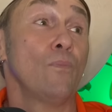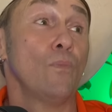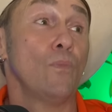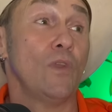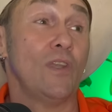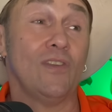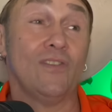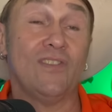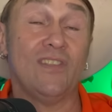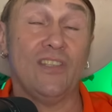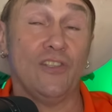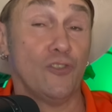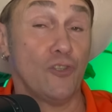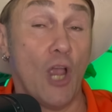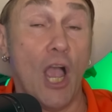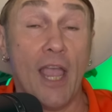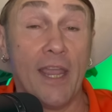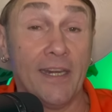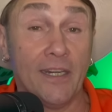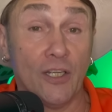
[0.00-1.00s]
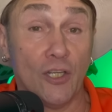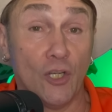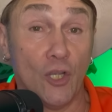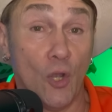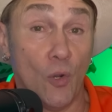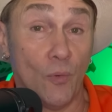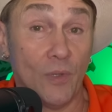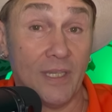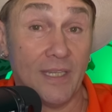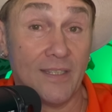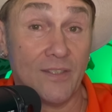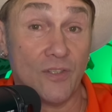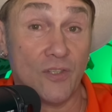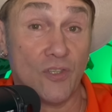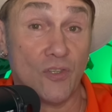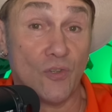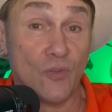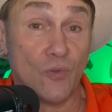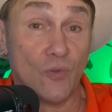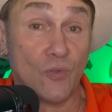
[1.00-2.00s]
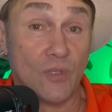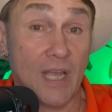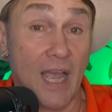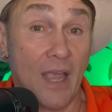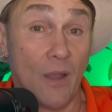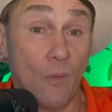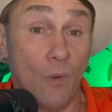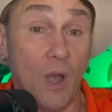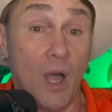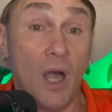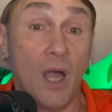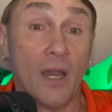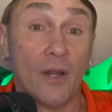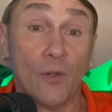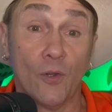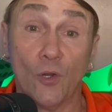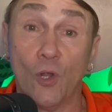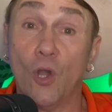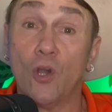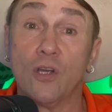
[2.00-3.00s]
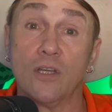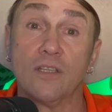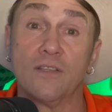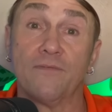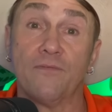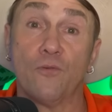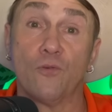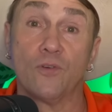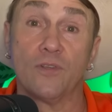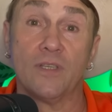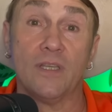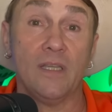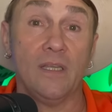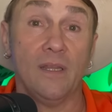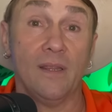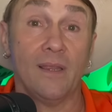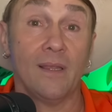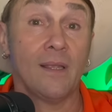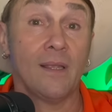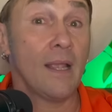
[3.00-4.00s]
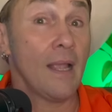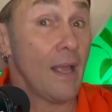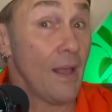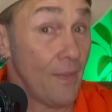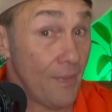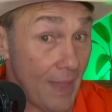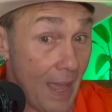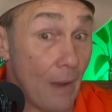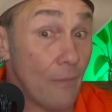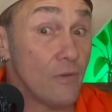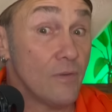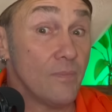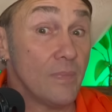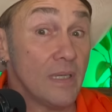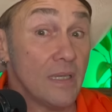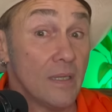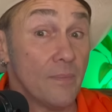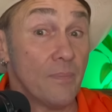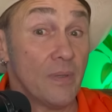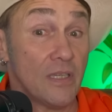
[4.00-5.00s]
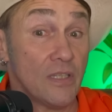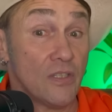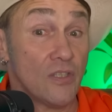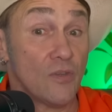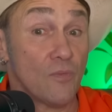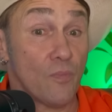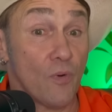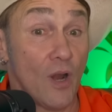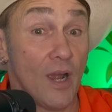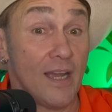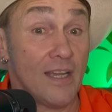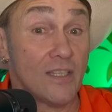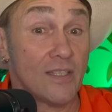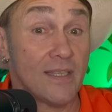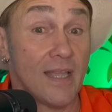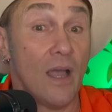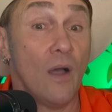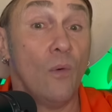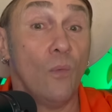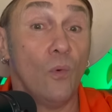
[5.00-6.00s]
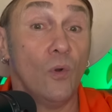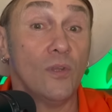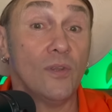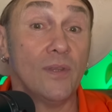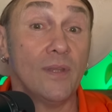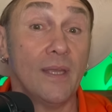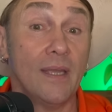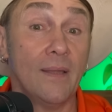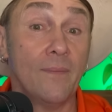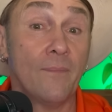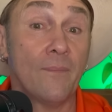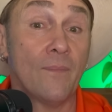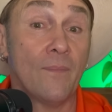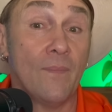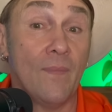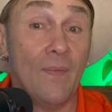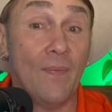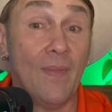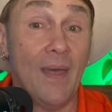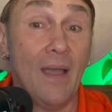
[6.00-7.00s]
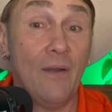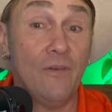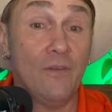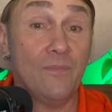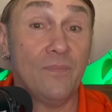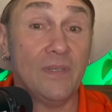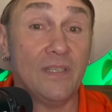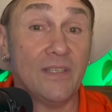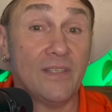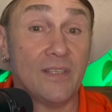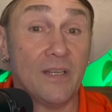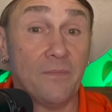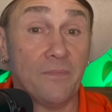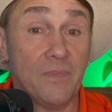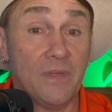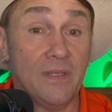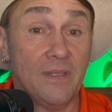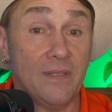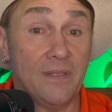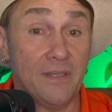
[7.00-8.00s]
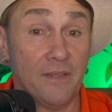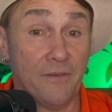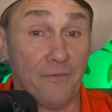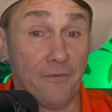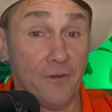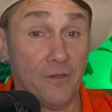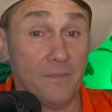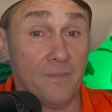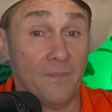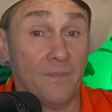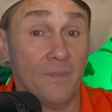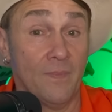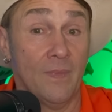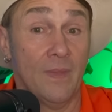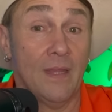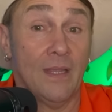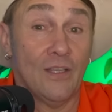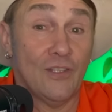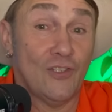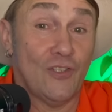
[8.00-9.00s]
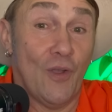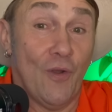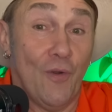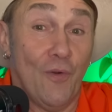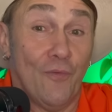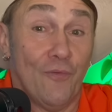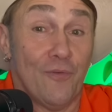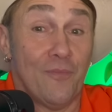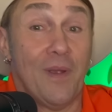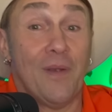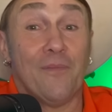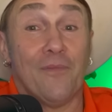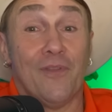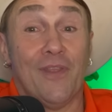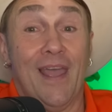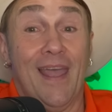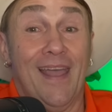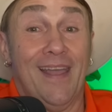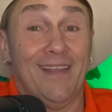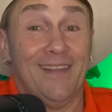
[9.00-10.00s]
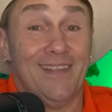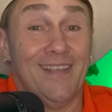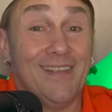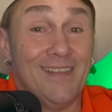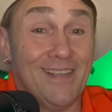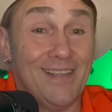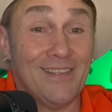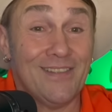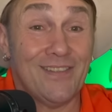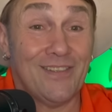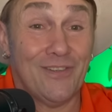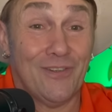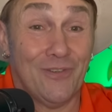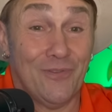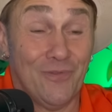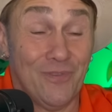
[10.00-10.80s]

You could see China going into Taiwan on August 14th. That would be a big surprise now, wouldn't it? And that would be something different. So remember that it's going to